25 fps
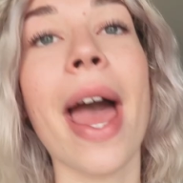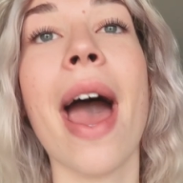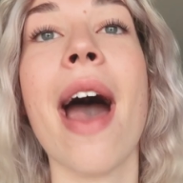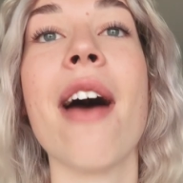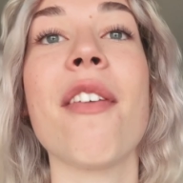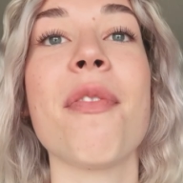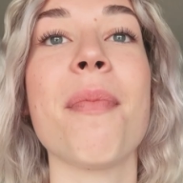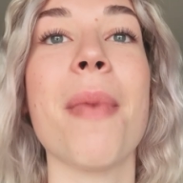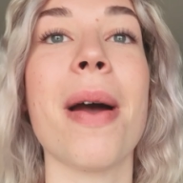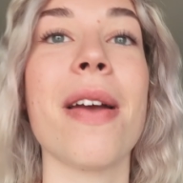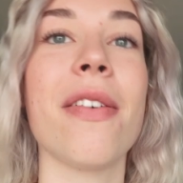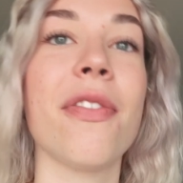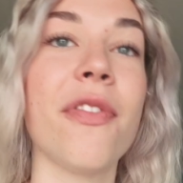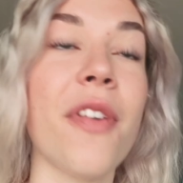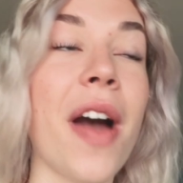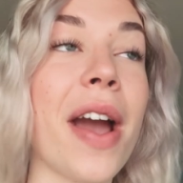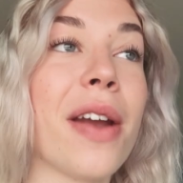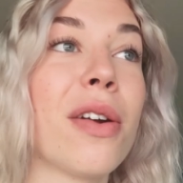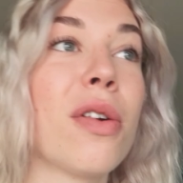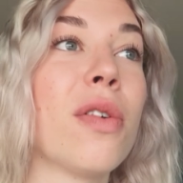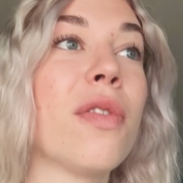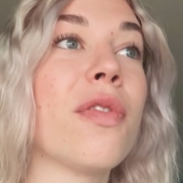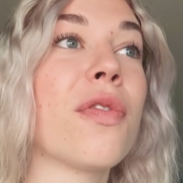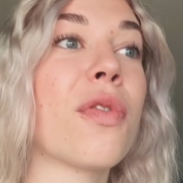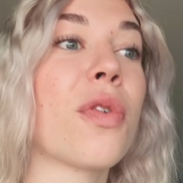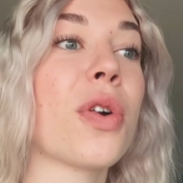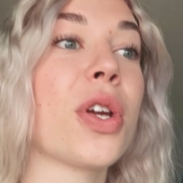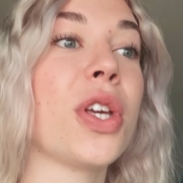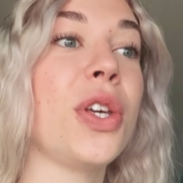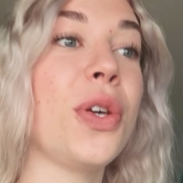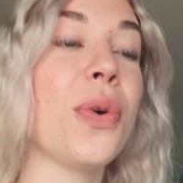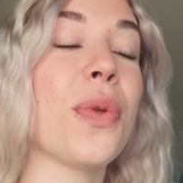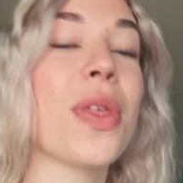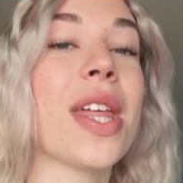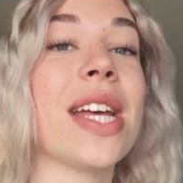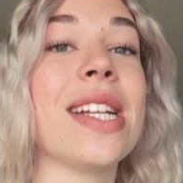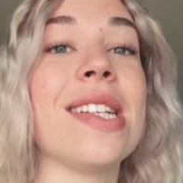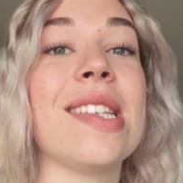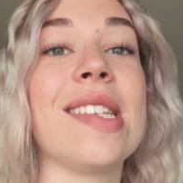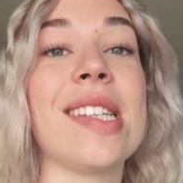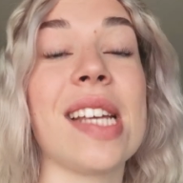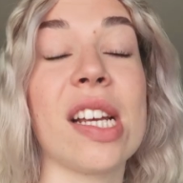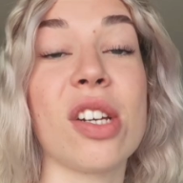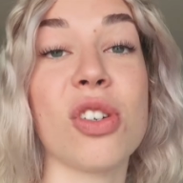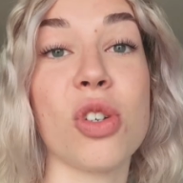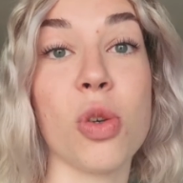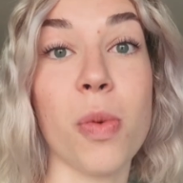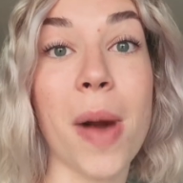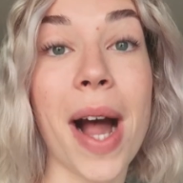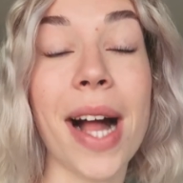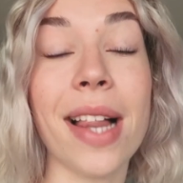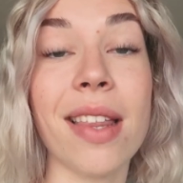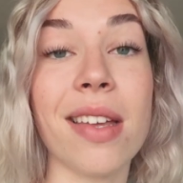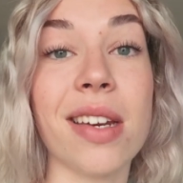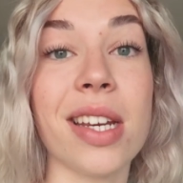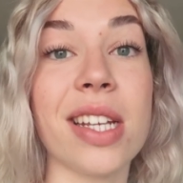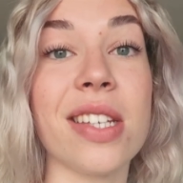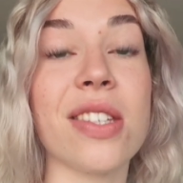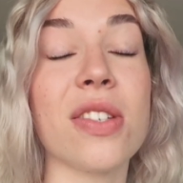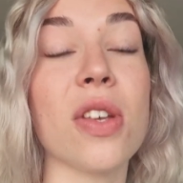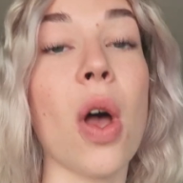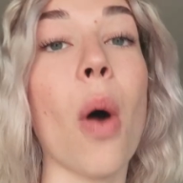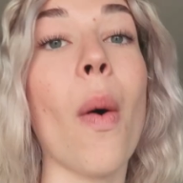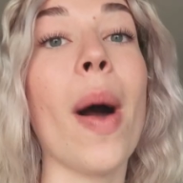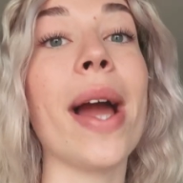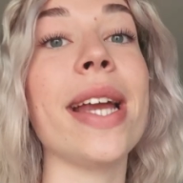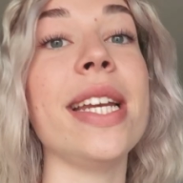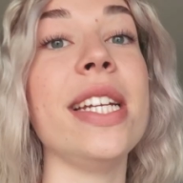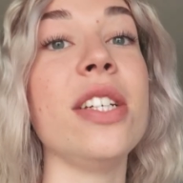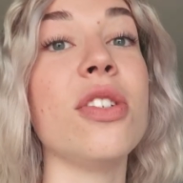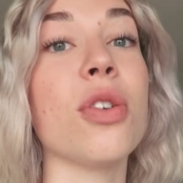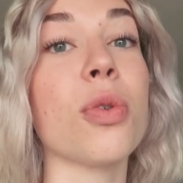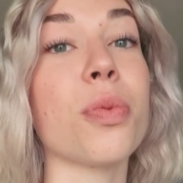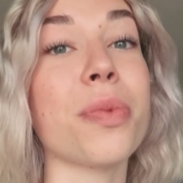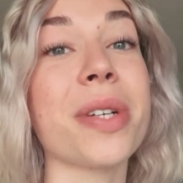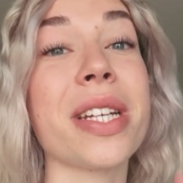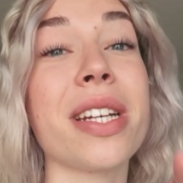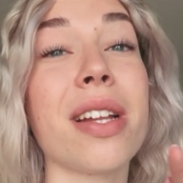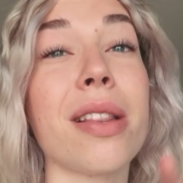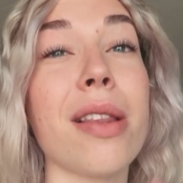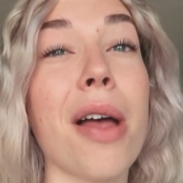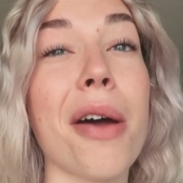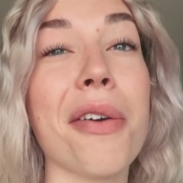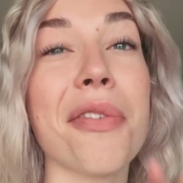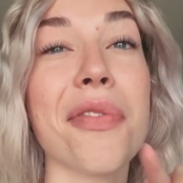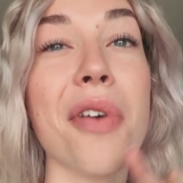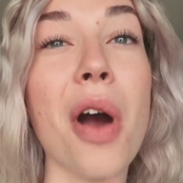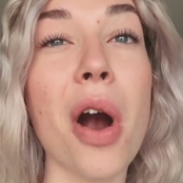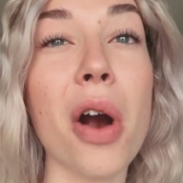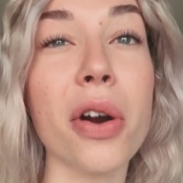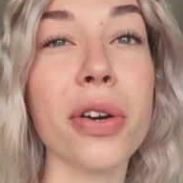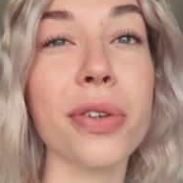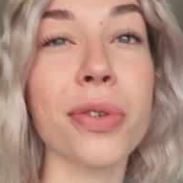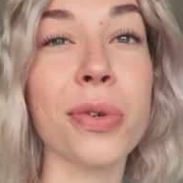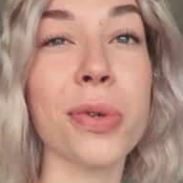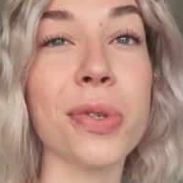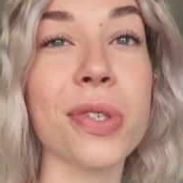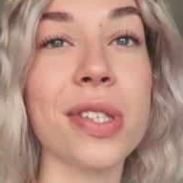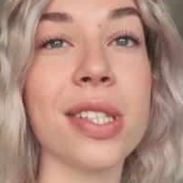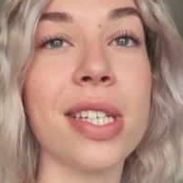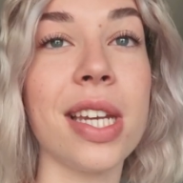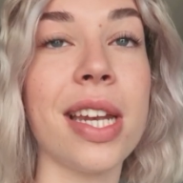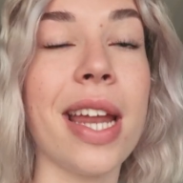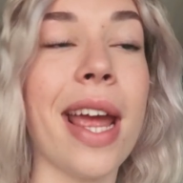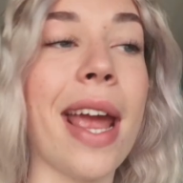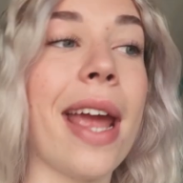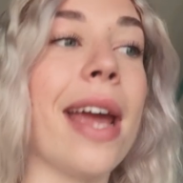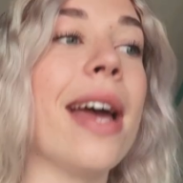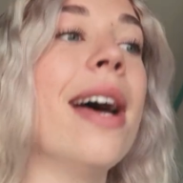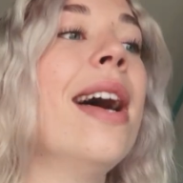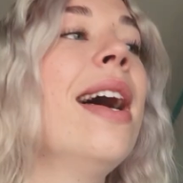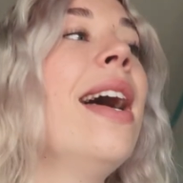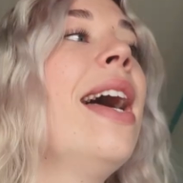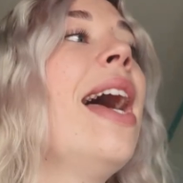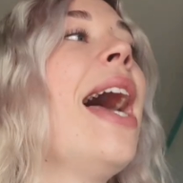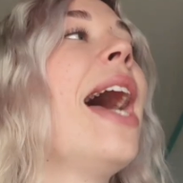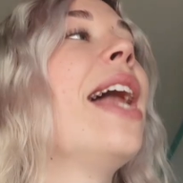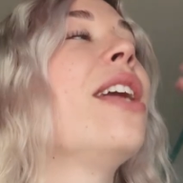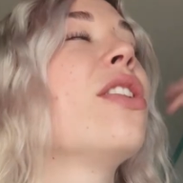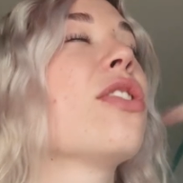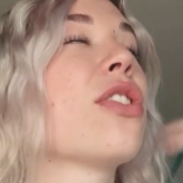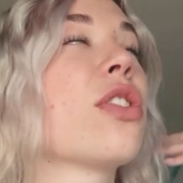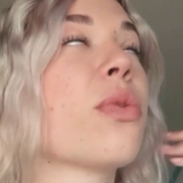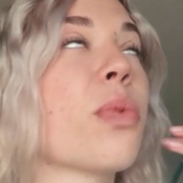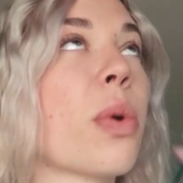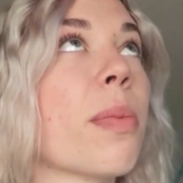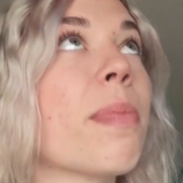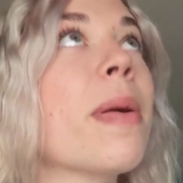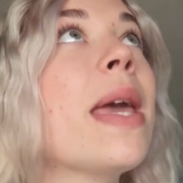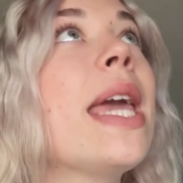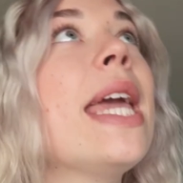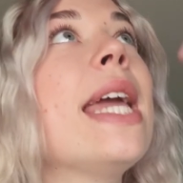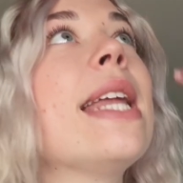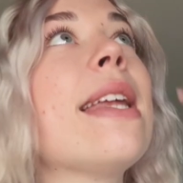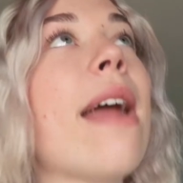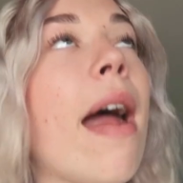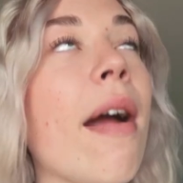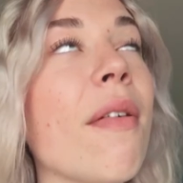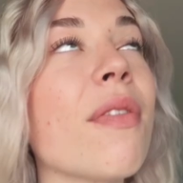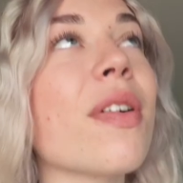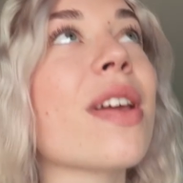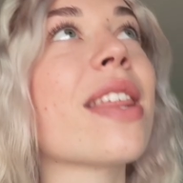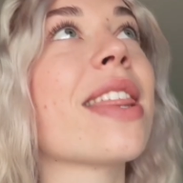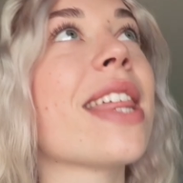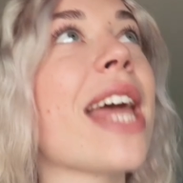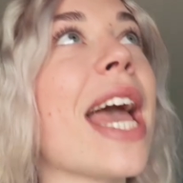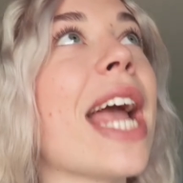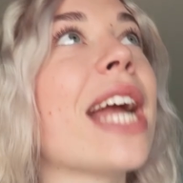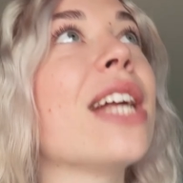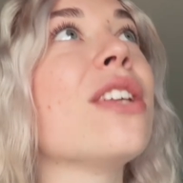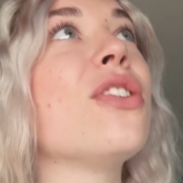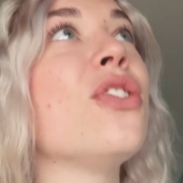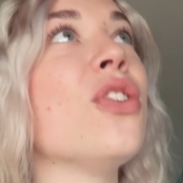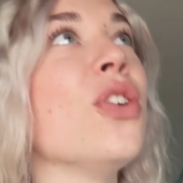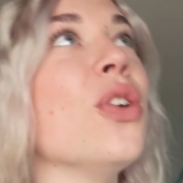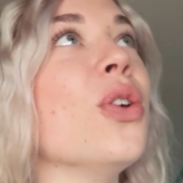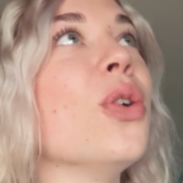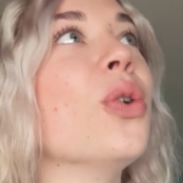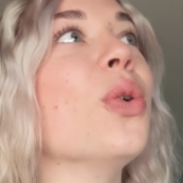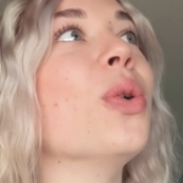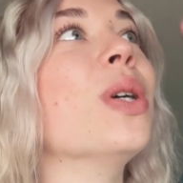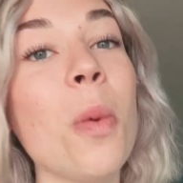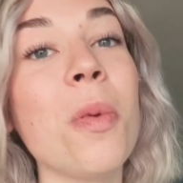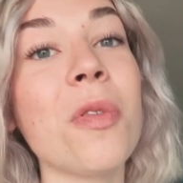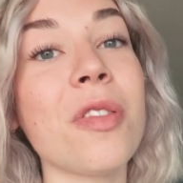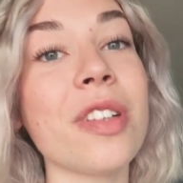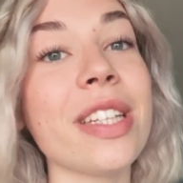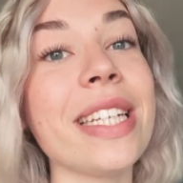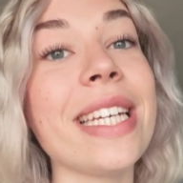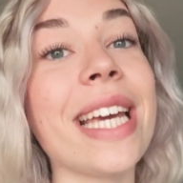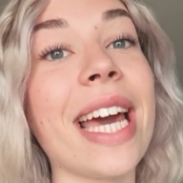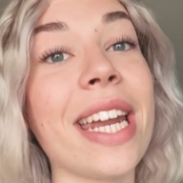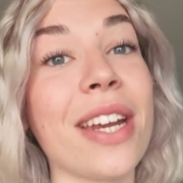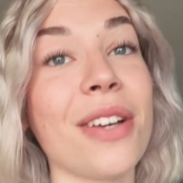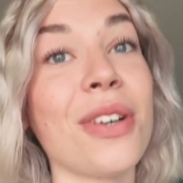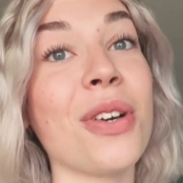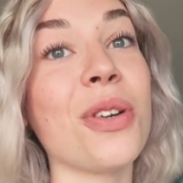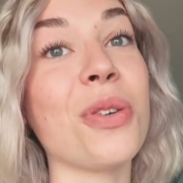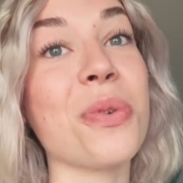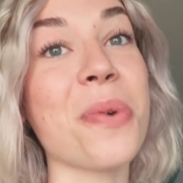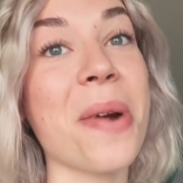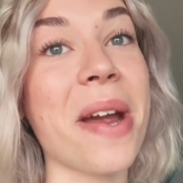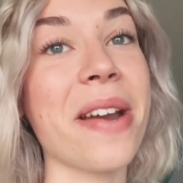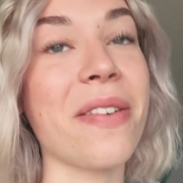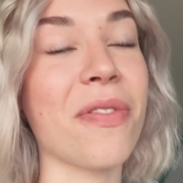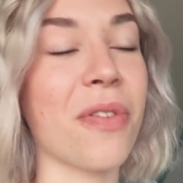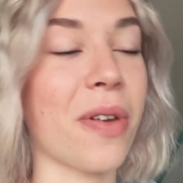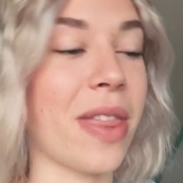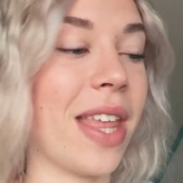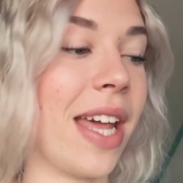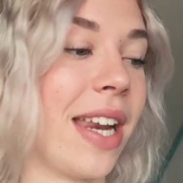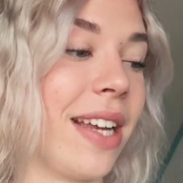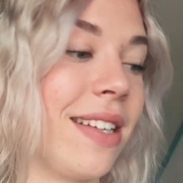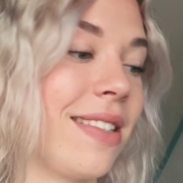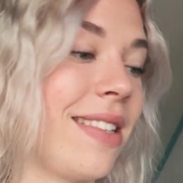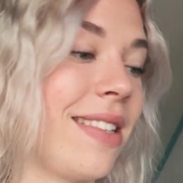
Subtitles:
I have my final for youth and sexuality, so I need to read a lot of articles today and just repeat everything to hopefully get a good grade for that